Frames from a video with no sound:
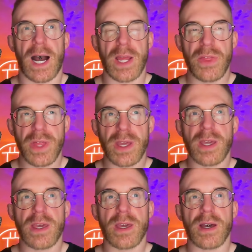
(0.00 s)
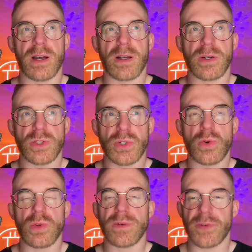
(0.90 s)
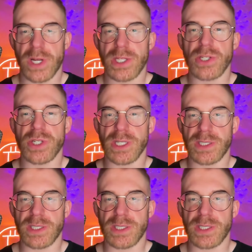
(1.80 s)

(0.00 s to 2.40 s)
I think uh, control over energy is